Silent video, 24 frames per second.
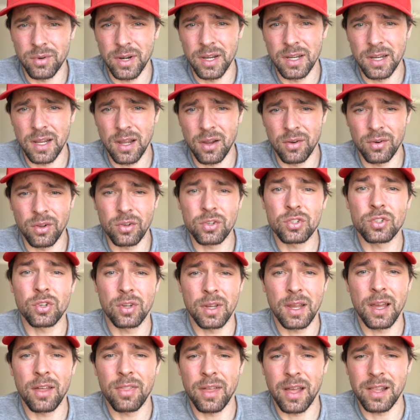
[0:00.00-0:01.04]
right now, and I'll show
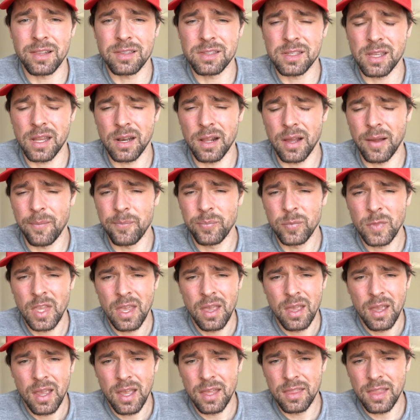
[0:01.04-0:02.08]
you how that's set up.
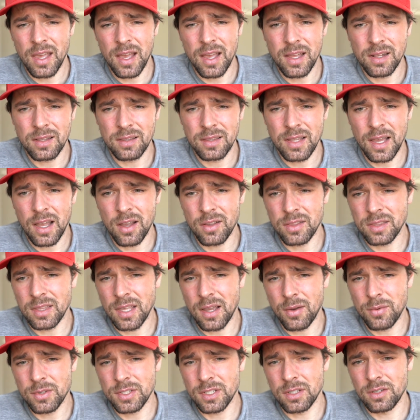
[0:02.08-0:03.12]
And
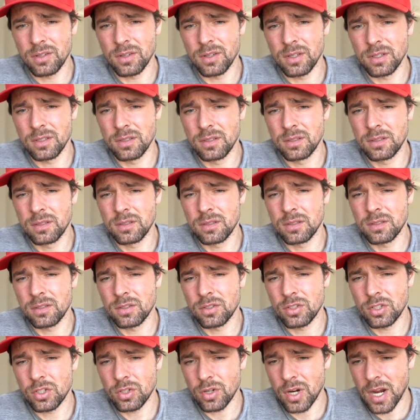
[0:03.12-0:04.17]
that was a good
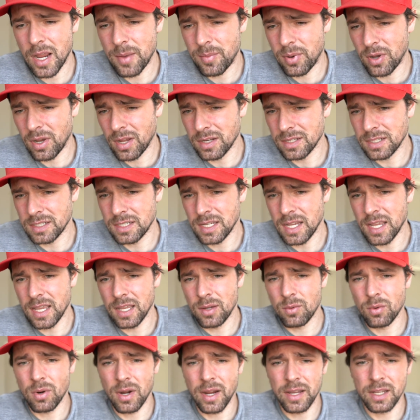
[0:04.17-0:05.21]
tripod to
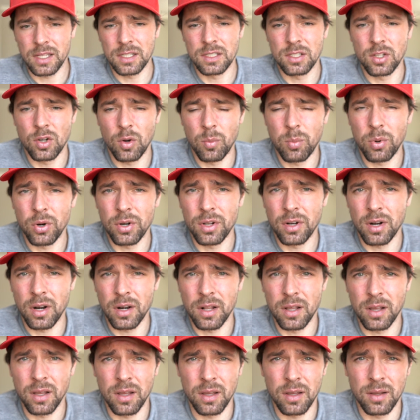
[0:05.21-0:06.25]
take, where I could, you know, put it on
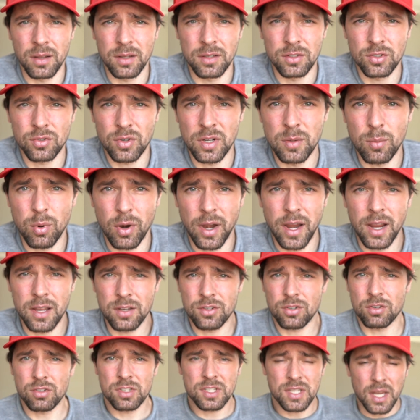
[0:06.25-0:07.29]
a tree
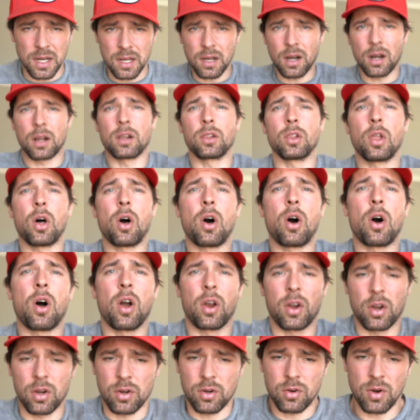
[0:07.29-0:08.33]
branch or set it on a
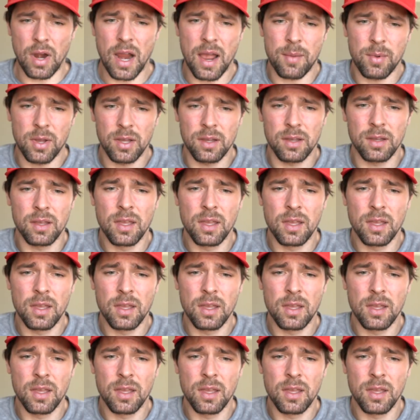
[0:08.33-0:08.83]
log, or grab